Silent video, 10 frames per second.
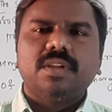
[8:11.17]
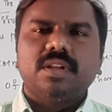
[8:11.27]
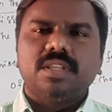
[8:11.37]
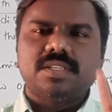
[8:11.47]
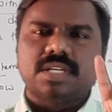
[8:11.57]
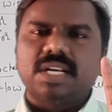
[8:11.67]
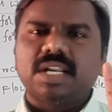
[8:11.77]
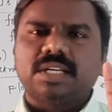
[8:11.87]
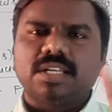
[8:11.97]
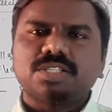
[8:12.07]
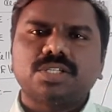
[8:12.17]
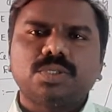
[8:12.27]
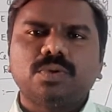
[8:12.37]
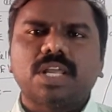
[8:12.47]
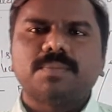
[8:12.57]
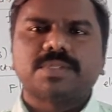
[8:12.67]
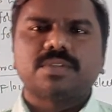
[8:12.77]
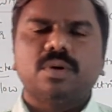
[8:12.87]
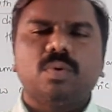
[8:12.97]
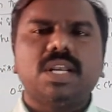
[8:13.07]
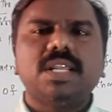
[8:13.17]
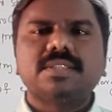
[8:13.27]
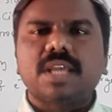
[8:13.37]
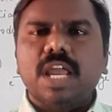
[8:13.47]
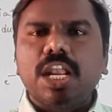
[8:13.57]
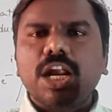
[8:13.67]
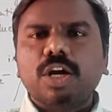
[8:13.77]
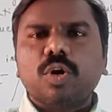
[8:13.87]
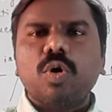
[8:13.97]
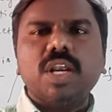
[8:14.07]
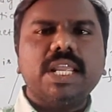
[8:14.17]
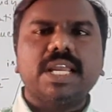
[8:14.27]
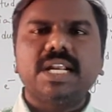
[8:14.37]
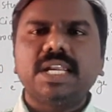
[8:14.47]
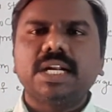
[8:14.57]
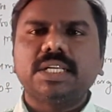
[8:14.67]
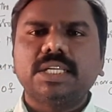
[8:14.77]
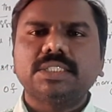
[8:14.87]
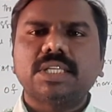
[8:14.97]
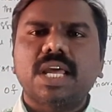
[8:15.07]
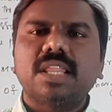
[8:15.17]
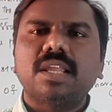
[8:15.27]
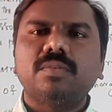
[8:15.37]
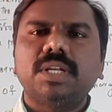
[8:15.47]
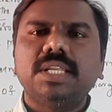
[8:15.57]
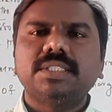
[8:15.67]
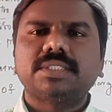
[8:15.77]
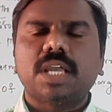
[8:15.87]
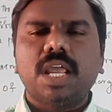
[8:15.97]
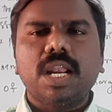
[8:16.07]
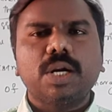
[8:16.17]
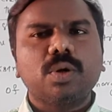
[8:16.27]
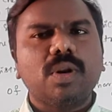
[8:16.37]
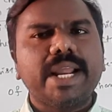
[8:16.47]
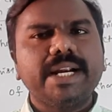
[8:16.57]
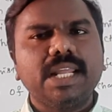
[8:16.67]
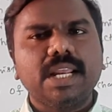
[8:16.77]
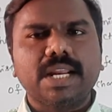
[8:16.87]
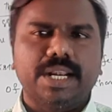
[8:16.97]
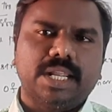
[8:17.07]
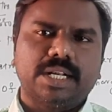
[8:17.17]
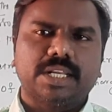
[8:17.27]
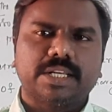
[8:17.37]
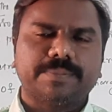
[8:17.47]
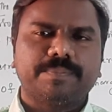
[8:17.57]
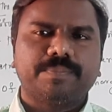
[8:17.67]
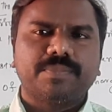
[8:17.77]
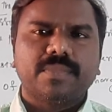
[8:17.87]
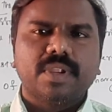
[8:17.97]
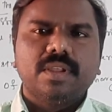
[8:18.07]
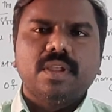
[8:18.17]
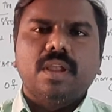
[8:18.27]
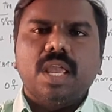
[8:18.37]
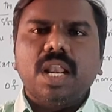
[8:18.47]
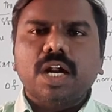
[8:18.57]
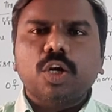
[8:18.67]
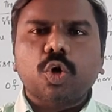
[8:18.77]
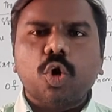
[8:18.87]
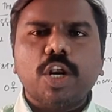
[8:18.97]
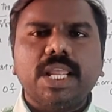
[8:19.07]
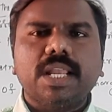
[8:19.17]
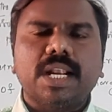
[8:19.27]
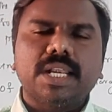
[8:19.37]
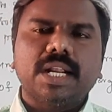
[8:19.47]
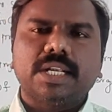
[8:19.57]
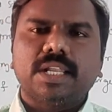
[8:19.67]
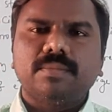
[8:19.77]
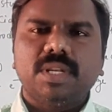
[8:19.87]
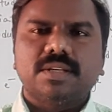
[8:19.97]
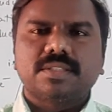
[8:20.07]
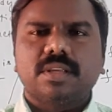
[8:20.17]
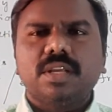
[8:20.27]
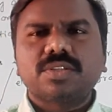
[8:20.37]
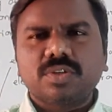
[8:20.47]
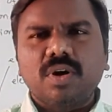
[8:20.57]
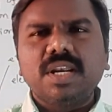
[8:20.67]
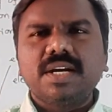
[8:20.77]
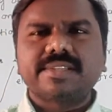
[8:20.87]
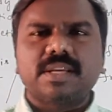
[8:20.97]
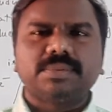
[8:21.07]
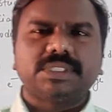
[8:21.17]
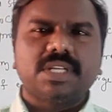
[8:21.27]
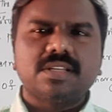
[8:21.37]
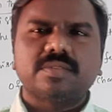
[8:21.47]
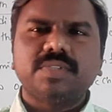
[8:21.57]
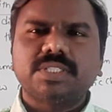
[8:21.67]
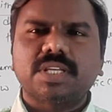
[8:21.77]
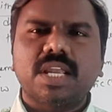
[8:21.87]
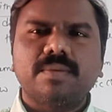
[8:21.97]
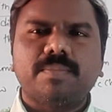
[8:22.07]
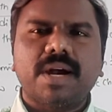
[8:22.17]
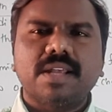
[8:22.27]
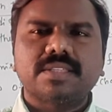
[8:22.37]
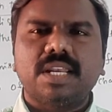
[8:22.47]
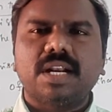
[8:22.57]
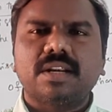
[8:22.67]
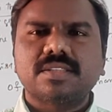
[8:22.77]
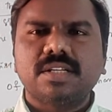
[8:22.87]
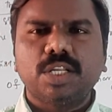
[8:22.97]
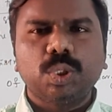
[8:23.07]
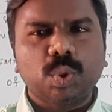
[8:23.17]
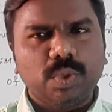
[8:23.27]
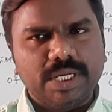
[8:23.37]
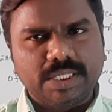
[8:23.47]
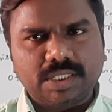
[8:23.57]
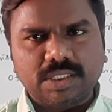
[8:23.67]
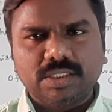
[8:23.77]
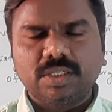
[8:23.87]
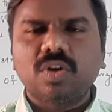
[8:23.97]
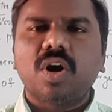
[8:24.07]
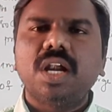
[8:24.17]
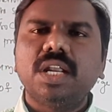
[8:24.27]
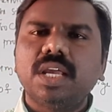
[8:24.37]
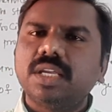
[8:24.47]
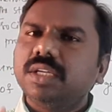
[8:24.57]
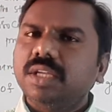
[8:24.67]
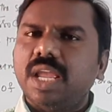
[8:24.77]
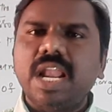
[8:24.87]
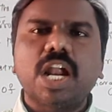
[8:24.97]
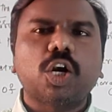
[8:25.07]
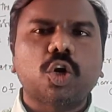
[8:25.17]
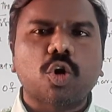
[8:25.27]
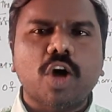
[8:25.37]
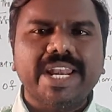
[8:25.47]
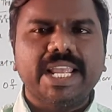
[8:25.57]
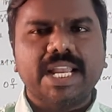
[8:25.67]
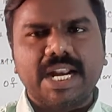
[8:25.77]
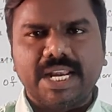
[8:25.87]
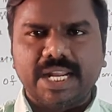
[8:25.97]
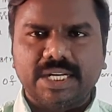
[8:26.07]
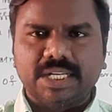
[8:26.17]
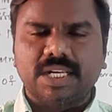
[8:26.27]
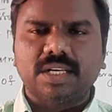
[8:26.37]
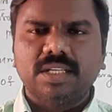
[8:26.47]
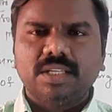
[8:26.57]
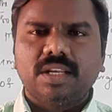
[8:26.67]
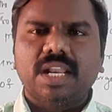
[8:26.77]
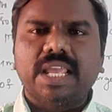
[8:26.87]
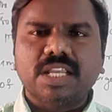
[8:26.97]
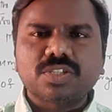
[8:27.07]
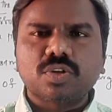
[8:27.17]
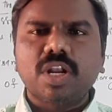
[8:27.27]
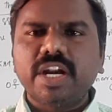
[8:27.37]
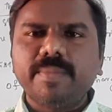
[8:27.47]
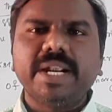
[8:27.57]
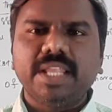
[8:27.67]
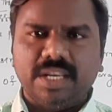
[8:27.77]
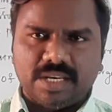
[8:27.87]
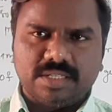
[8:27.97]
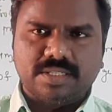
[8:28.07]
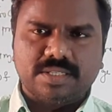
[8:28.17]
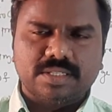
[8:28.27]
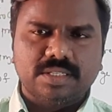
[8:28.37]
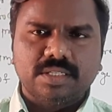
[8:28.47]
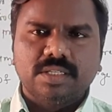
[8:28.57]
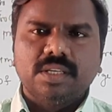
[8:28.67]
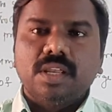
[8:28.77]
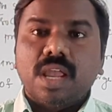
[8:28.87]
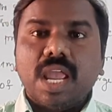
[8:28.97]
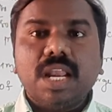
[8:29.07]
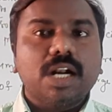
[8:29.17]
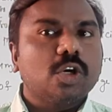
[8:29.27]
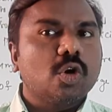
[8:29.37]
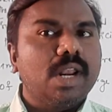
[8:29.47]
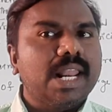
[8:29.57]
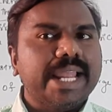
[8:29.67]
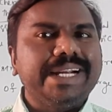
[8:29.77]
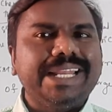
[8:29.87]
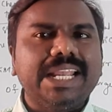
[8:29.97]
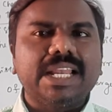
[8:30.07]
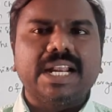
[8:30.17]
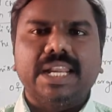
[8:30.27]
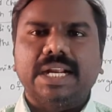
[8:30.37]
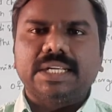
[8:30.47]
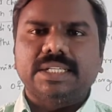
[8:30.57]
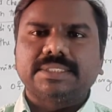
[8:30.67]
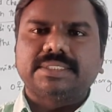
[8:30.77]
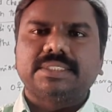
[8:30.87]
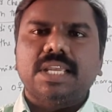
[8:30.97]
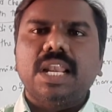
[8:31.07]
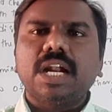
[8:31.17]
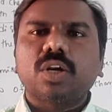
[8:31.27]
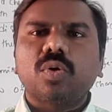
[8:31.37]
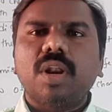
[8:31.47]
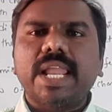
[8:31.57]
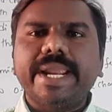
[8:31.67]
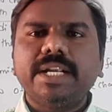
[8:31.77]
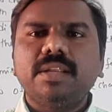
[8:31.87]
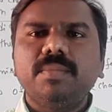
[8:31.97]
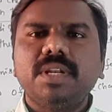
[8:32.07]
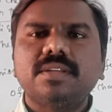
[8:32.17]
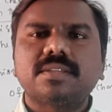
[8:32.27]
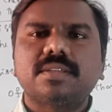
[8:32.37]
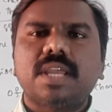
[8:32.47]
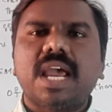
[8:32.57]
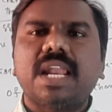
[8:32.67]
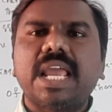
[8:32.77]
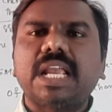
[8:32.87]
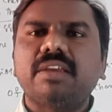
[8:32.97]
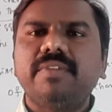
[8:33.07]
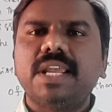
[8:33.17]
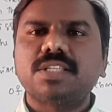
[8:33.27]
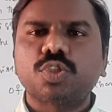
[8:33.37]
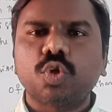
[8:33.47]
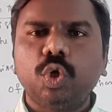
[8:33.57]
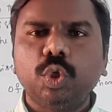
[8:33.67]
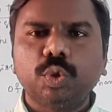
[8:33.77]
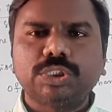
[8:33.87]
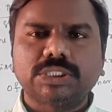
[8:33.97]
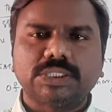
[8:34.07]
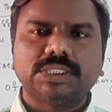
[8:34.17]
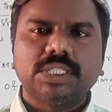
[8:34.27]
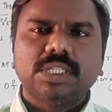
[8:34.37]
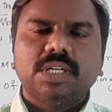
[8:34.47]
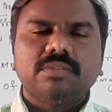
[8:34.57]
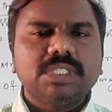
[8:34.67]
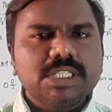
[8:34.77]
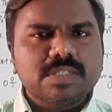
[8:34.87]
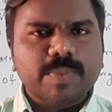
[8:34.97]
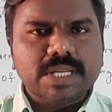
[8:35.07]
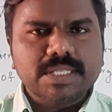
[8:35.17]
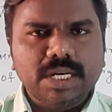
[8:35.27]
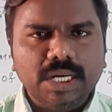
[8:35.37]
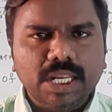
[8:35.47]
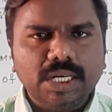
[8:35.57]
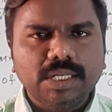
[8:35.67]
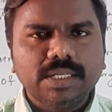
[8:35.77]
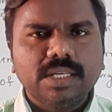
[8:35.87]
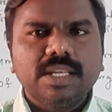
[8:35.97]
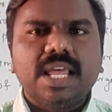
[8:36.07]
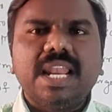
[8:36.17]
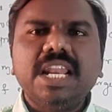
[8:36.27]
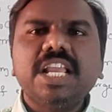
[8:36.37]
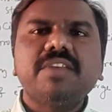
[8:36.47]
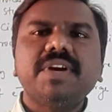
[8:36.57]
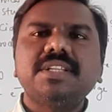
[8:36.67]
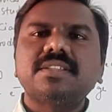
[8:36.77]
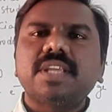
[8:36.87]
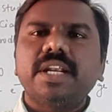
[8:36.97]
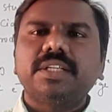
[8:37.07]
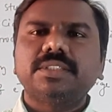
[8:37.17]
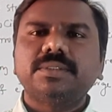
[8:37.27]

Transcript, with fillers: These conductors two types, one is electronic conductor, another one is electrolytic conductor. Electronic conductor means a solid substance which can pass electricity through it called electronic conductor like a solid materials. Electrolytic conductors, electrolyte means an aqueous solution which is present in liquid state.